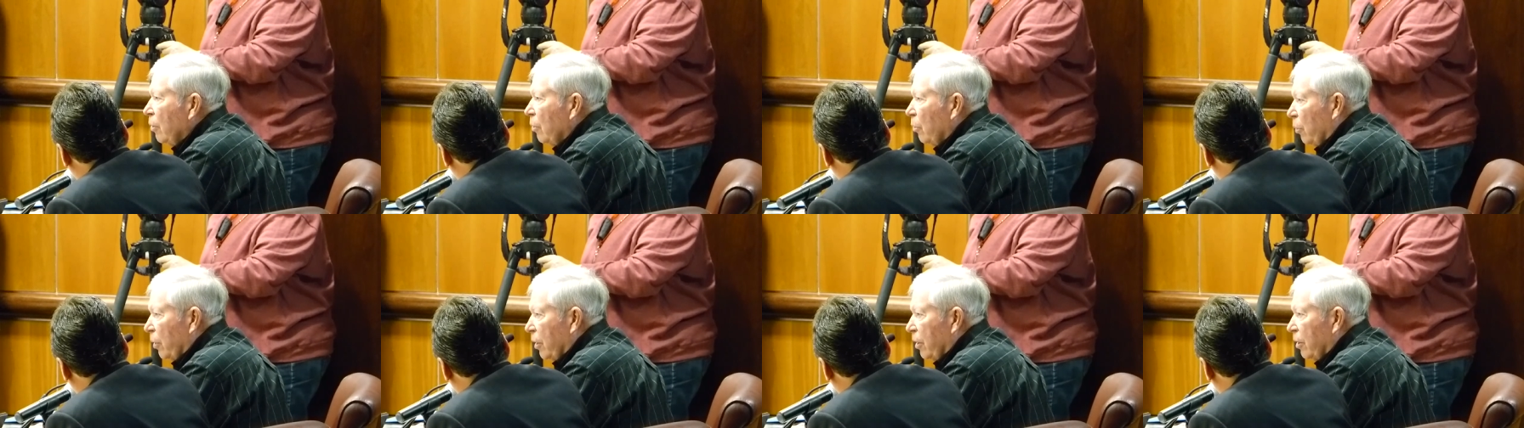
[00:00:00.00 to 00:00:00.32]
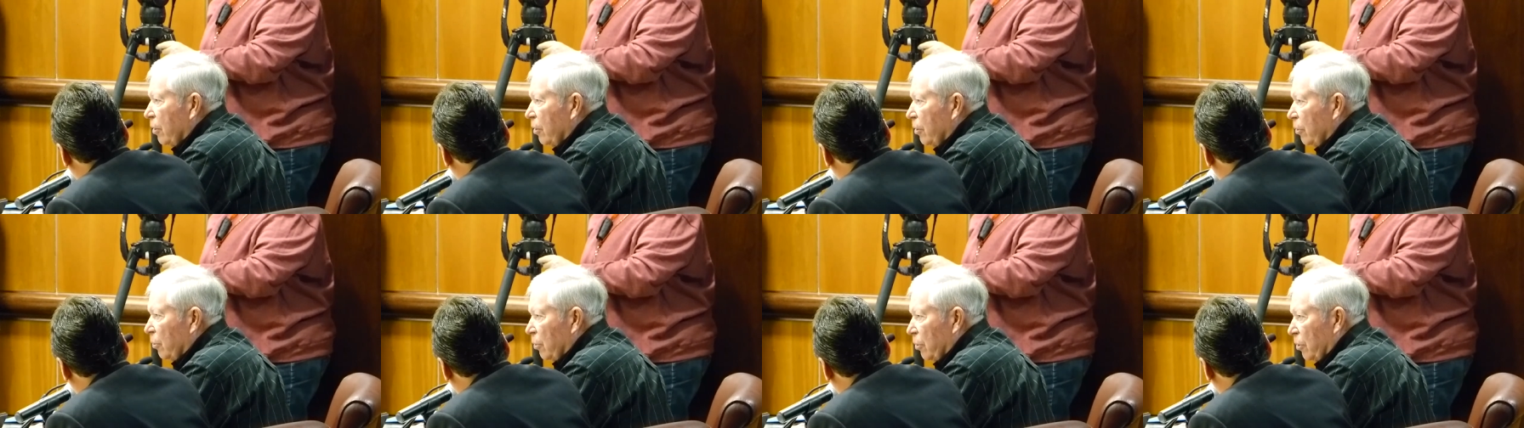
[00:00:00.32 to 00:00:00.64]
we
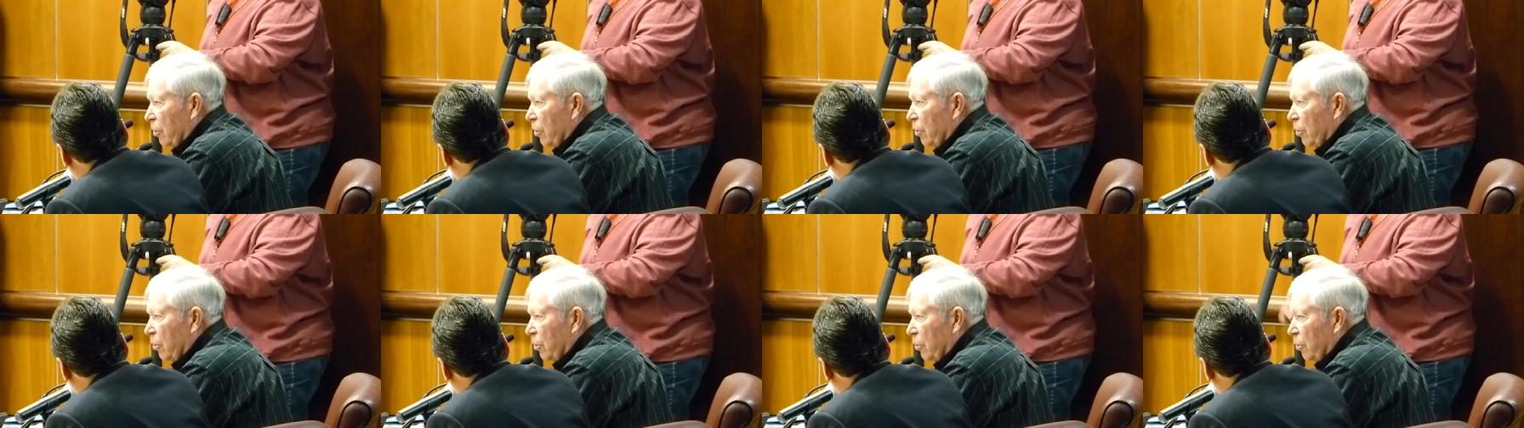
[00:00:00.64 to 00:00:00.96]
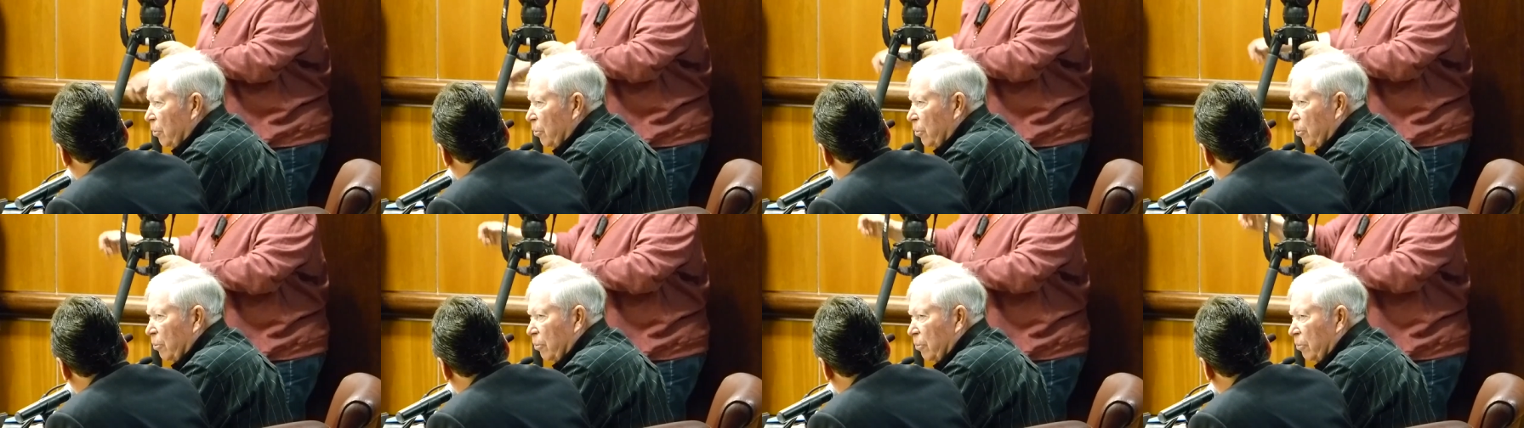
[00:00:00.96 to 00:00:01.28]
can
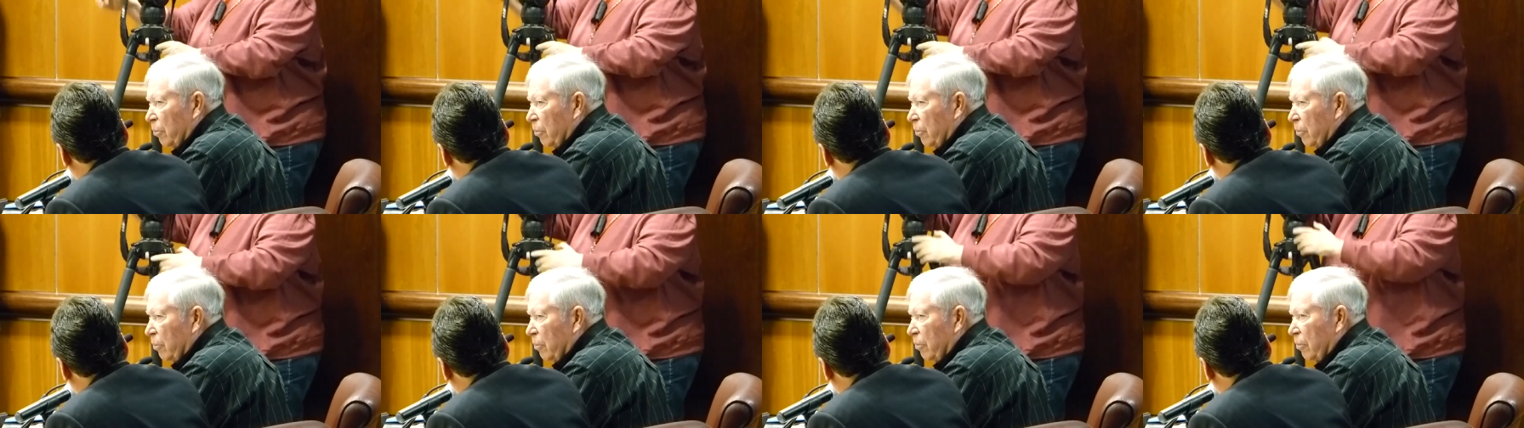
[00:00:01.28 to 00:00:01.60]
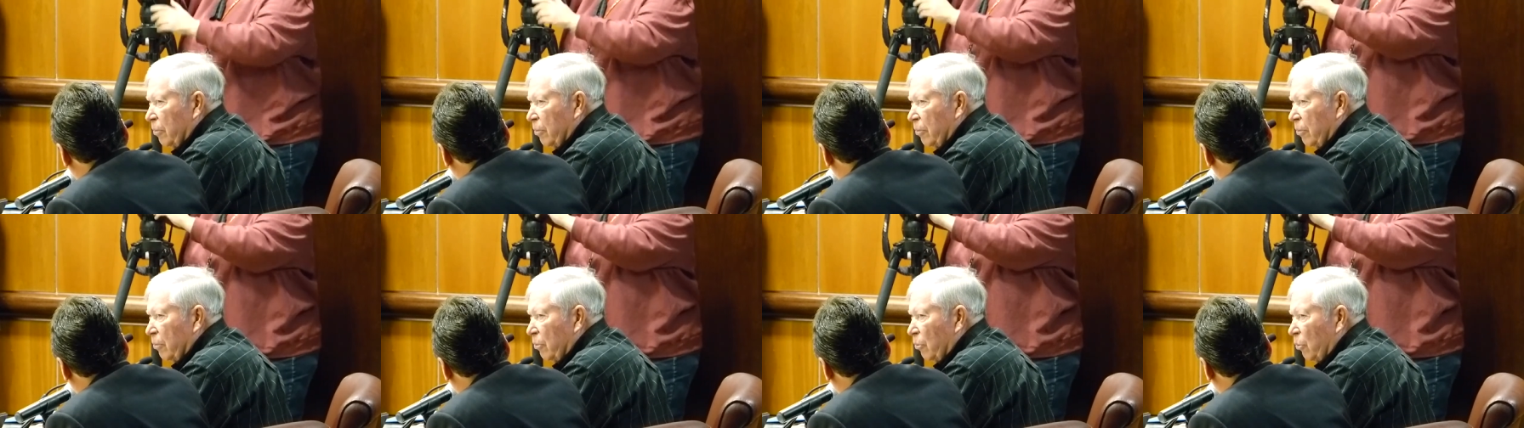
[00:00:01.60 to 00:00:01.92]
do
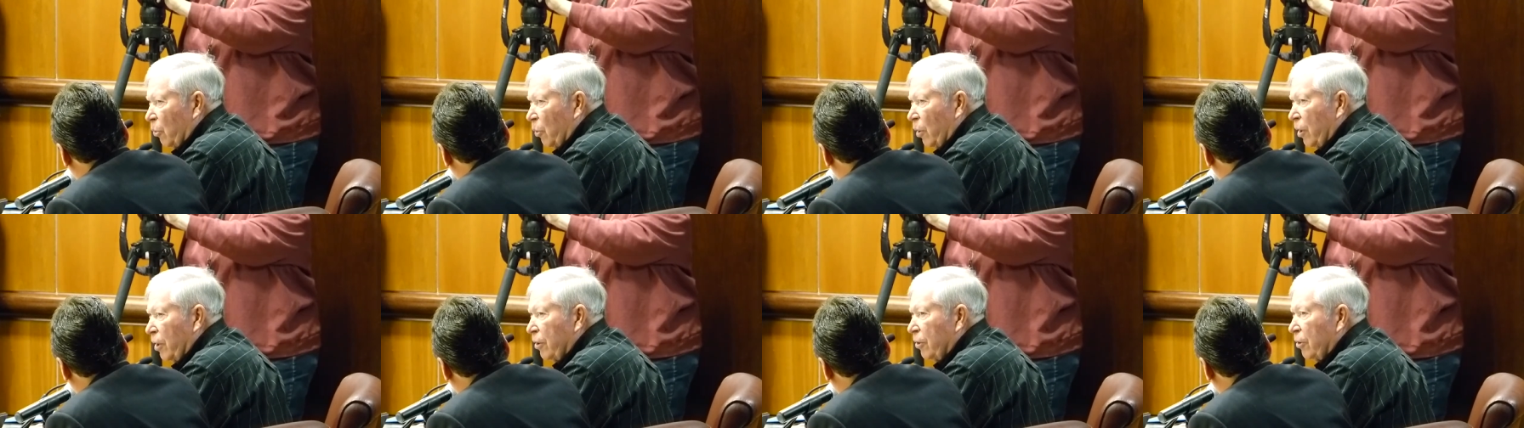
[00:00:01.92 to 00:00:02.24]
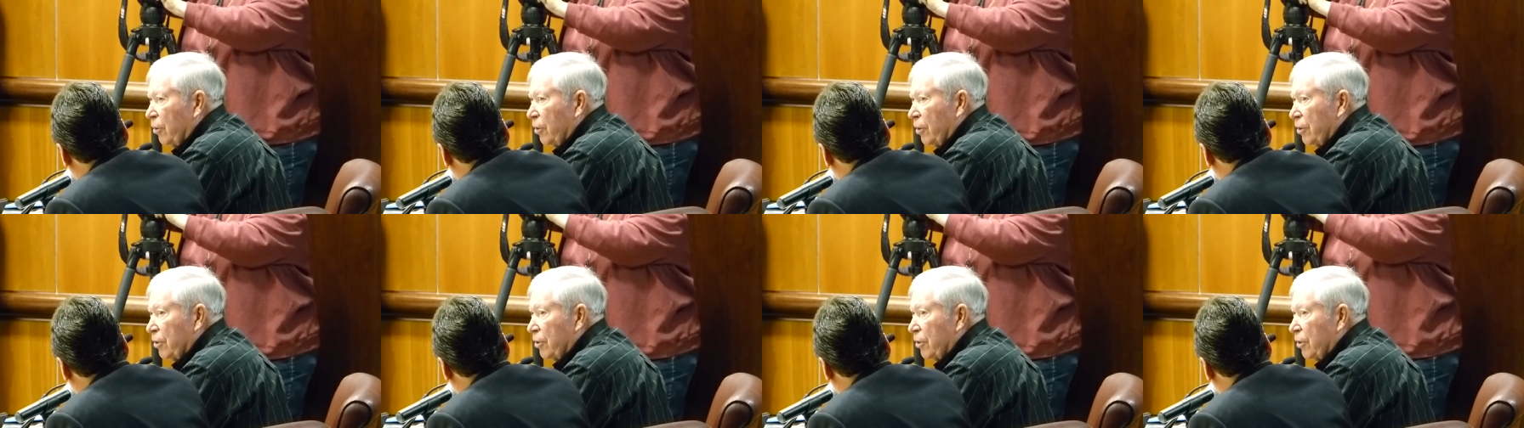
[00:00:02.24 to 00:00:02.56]

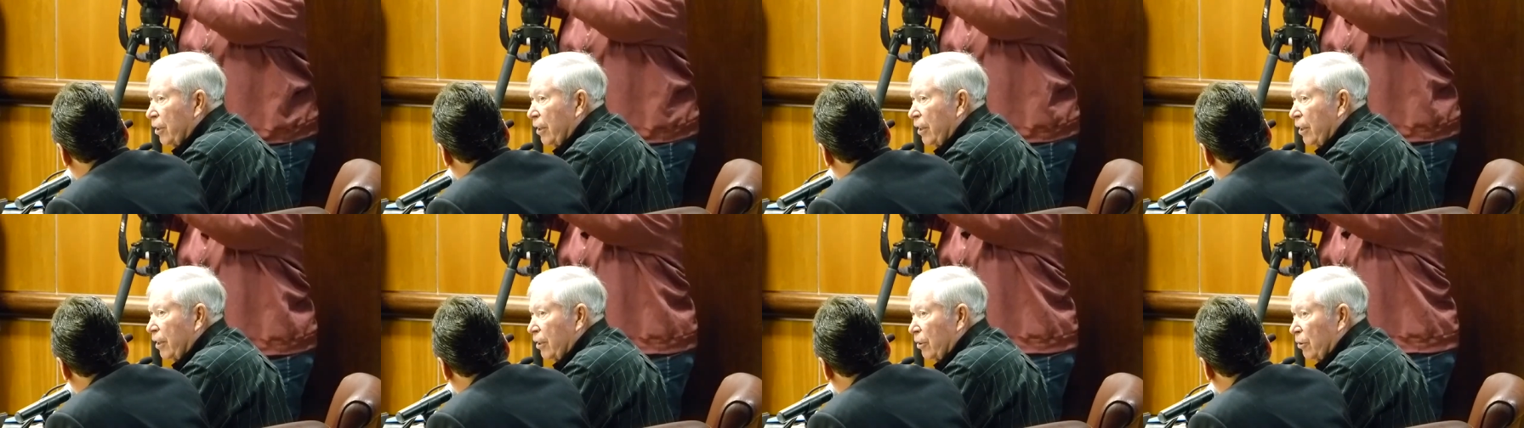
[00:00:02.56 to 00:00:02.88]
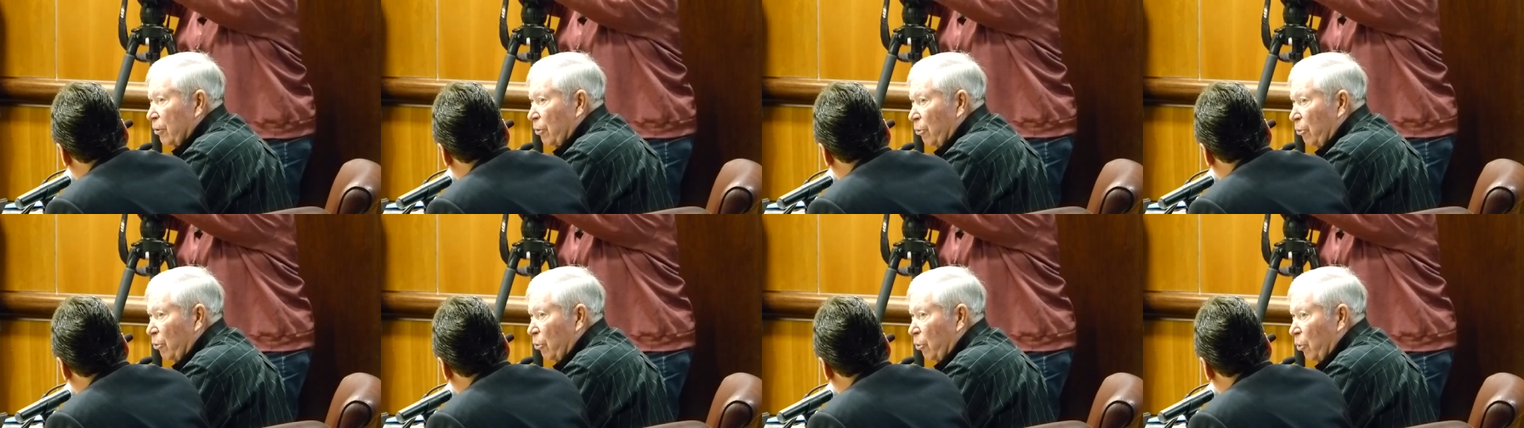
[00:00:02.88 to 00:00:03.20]
wondrous things
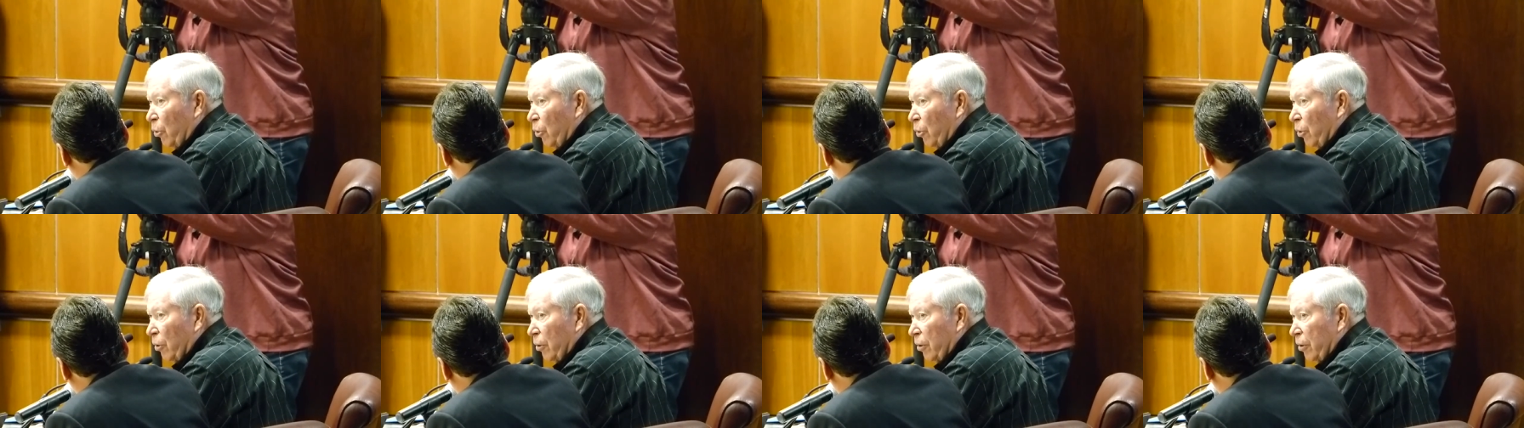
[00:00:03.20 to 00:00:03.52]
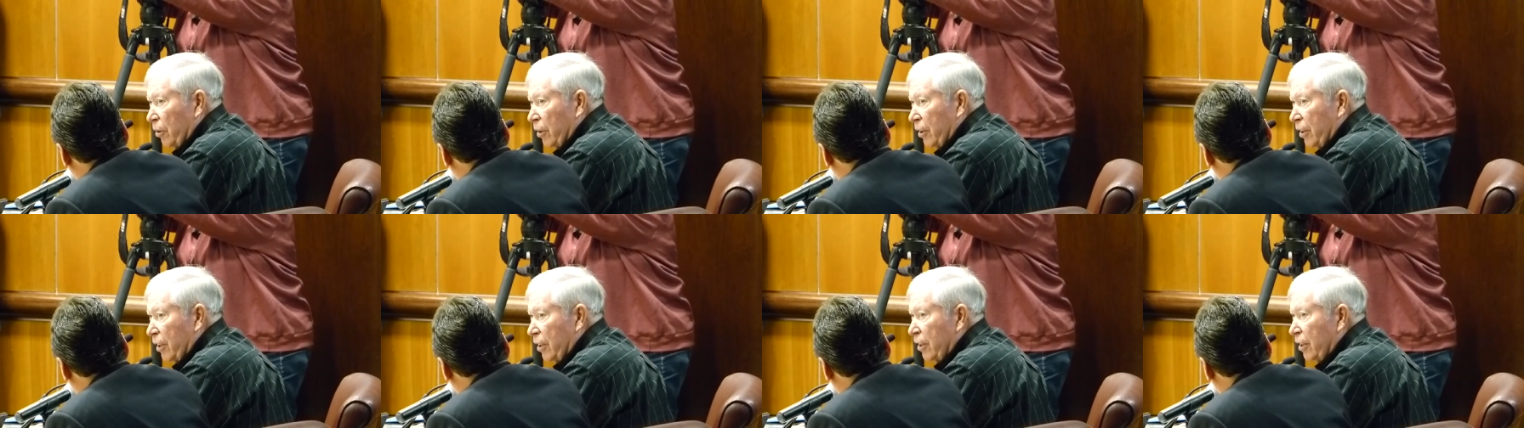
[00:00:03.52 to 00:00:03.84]
for
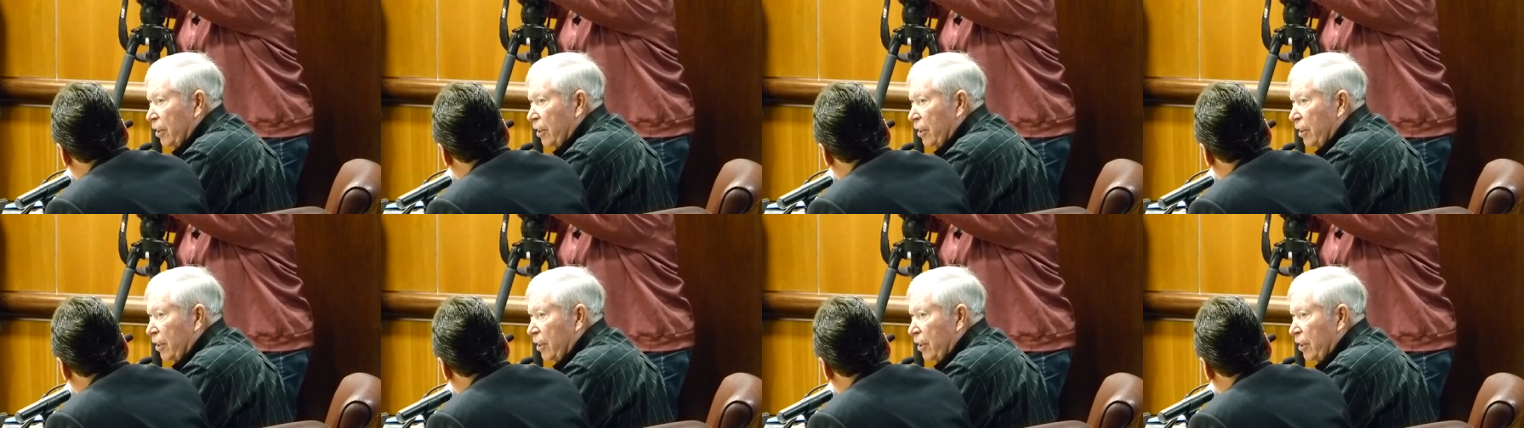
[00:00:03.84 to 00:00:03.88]
the